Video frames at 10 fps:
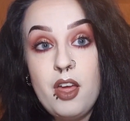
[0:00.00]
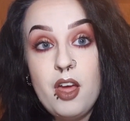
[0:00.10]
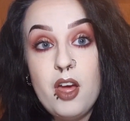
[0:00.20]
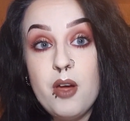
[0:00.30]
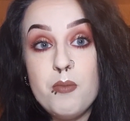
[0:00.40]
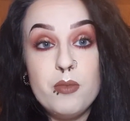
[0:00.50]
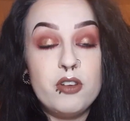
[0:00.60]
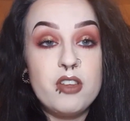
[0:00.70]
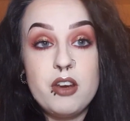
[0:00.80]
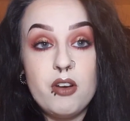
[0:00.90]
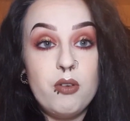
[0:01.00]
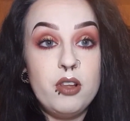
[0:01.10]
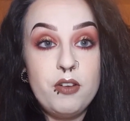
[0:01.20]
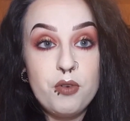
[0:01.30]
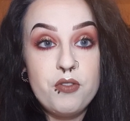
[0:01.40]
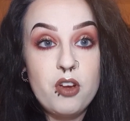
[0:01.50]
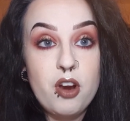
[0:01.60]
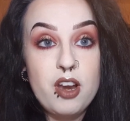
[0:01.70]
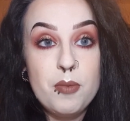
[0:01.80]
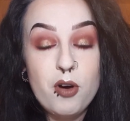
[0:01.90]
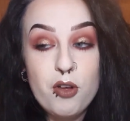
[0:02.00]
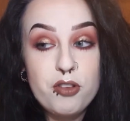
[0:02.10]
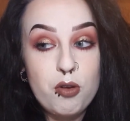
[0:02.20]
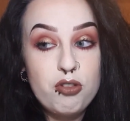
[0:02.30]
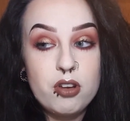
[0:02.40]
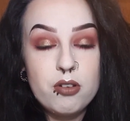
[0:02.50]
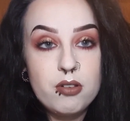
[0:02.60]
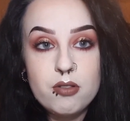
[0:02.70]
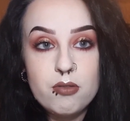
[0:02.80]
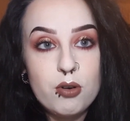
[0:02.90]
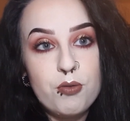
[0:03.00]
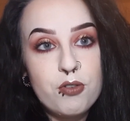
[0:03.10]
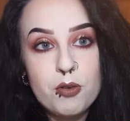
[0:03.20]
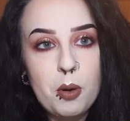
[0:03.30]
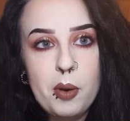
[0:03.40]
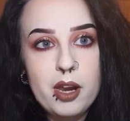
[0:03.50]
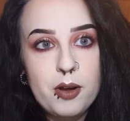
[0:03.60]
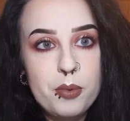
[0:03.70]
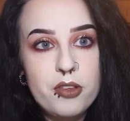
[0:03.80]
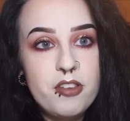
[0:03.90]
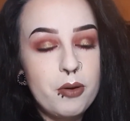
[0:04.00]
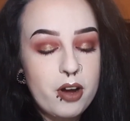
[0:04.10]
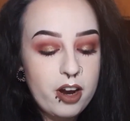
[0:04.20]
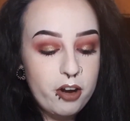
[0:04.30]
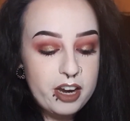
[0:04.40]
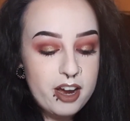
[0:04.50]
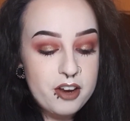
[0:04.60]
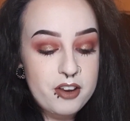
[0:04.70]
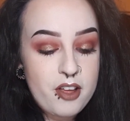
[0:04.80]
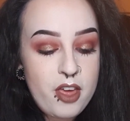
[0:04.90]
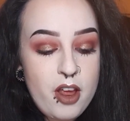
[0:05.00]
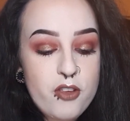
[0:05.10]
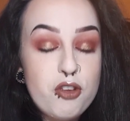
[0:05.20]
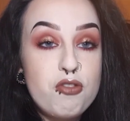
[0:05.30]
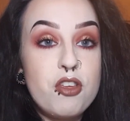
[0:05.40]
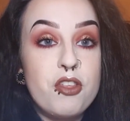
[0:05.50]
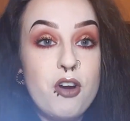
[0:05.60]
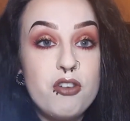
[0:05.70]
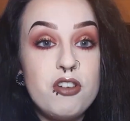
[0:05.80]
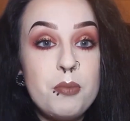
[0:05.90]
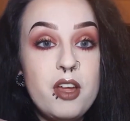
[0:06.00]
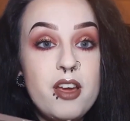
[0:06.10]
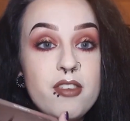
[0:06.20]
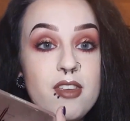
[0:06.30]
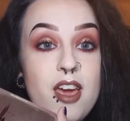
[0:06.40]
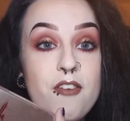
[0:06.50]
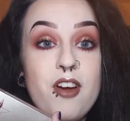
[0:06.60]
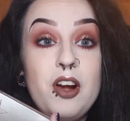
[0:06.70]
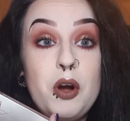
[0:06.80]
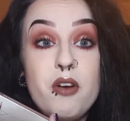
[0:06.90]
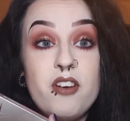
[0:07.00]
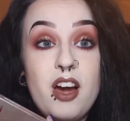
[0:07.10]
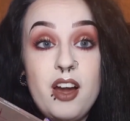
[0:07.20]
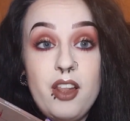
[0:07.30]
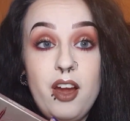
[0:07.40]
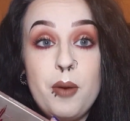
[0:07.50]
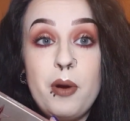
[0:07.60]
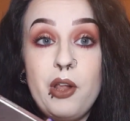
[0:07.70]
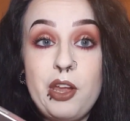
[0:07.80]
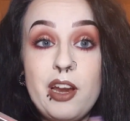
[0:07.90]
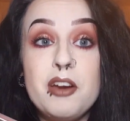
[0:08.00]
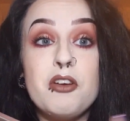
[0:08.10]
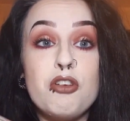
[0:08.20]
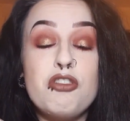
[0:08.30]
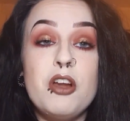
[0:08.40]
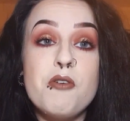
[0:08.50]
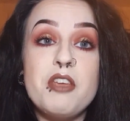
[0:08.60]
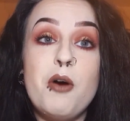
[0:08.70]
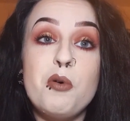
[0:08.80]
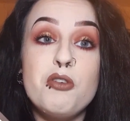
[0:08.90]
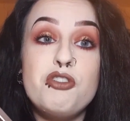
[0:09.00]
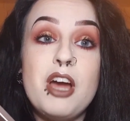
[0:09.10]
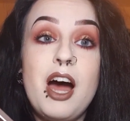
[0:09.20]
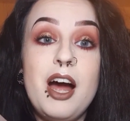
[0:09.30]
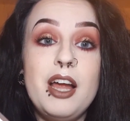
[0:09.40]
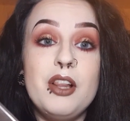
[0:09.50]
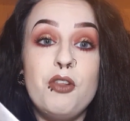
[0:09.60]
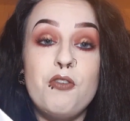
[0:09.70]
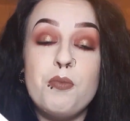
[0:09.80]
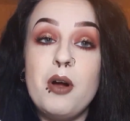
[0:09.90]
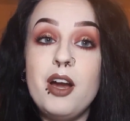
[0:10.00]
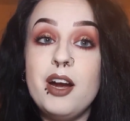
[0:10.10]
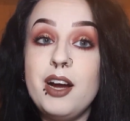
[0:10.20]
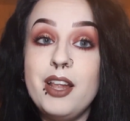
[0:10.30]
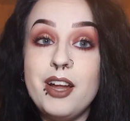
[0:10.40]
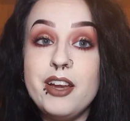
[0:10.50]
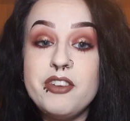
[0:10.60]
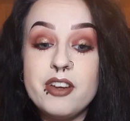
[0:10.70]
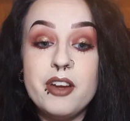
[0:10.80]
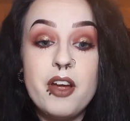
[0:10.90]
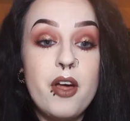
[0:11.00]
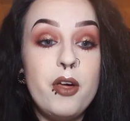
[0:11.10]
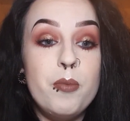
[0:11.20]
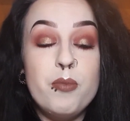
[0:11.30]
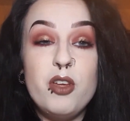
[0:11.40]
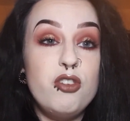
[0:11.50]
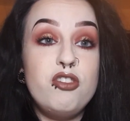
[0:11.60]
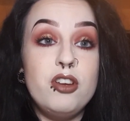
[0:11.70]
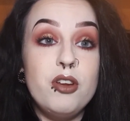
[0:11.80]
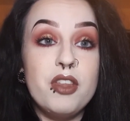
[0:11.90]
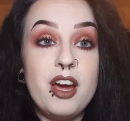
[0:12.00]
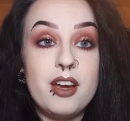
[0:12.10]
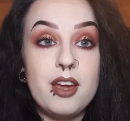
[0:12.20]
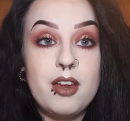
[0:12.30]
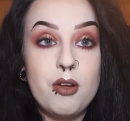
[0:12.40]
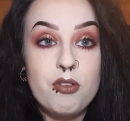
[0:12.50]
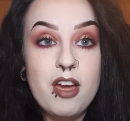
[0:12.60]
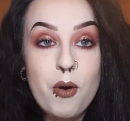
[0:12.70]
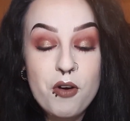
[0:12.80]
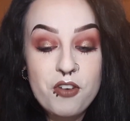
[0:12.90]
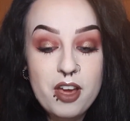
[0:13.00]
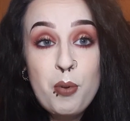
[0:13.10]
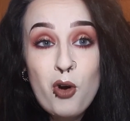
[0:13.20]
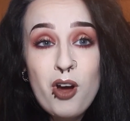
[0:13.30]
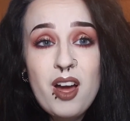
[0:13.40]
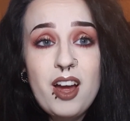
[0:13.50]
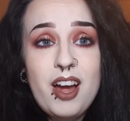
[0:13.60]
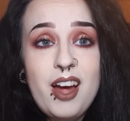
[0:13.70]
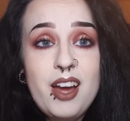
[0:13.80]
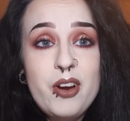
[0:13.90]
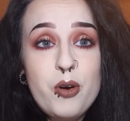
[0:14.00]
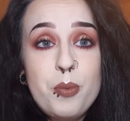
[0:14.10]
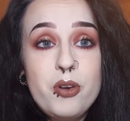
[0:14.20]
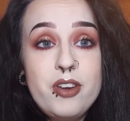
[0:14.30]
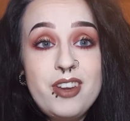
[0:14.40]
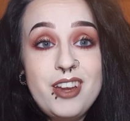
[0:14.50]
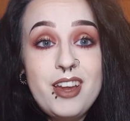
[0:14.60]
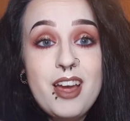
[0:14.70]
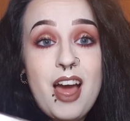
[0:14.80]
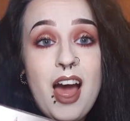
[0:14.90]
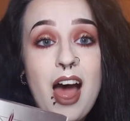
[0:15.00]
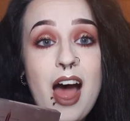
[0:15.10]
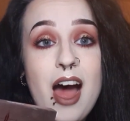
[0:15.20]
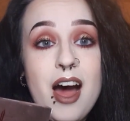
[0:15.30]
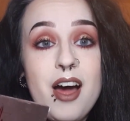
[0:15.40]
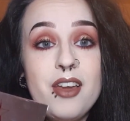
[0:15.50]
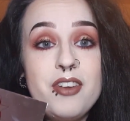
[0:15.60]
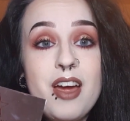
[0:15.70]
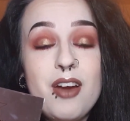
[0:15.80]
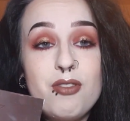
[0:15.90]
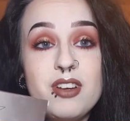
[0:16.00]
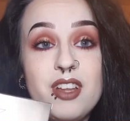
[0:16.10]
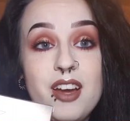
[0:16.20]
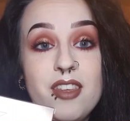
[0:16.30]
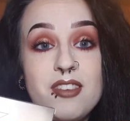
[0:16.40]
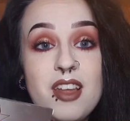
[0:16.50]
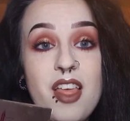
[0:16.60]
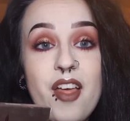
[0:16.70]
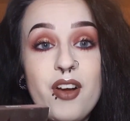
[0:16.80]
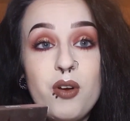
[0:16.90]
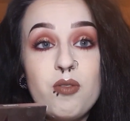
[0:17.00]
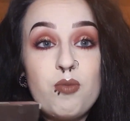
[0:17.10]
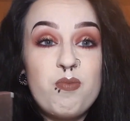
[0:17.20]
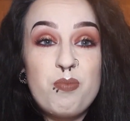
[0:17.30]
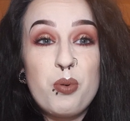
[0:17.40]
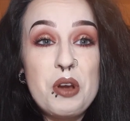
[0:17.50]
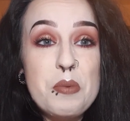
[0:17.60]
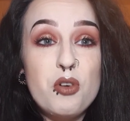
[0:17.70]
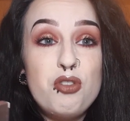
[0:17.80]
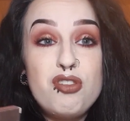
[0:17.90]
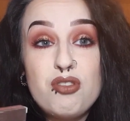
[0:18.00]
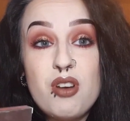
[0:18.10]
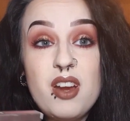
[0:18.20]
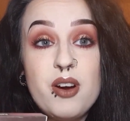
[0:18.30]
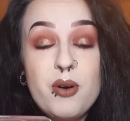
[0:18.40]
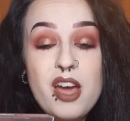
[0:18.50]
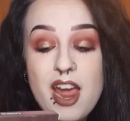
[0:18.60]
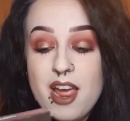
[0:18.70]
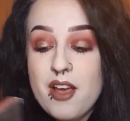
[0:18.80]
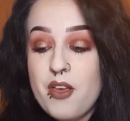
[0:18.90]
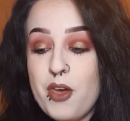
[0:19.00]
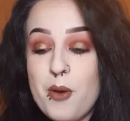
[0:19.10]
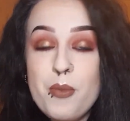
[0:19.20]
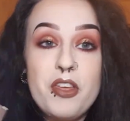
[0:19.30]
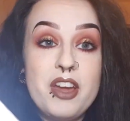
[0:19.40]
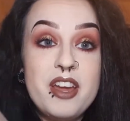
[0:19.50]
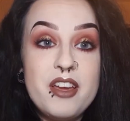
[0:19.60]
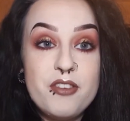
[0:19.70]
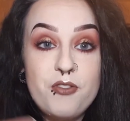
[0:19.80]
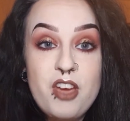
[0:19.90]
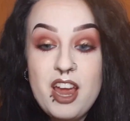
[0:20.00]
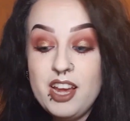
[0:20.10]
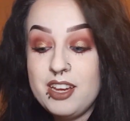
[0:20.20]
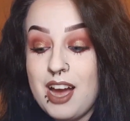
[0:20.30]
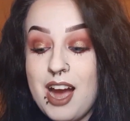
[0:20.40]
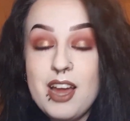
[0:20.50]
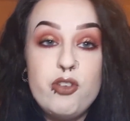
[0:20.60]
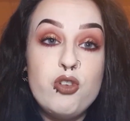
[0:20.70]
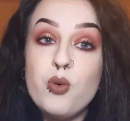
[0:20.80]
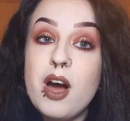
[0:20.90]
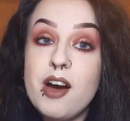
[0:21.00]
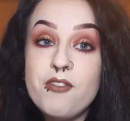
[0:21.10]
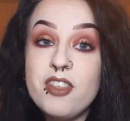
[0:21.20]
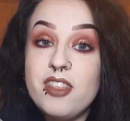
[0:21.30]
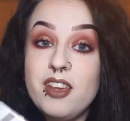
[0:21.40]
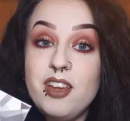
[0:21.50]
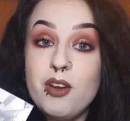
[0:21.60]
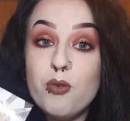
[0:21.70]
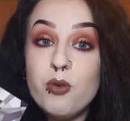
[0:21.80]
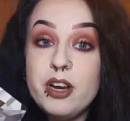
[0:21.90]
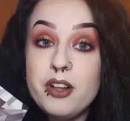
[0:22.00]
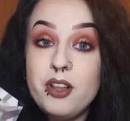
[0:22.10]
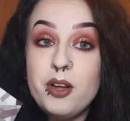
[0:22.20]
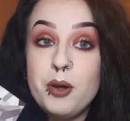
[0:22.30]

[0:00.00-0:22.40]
because I don't live with her anymore, so she couldn't root through my makeup and see what I already had. So she thought she'd play it safe and go with a highlighter palette because she knows how much I love my highlighter, and she knew that I'd get use out of it. But I opened it and I realised pretty much straight away that it is fake. I do have the real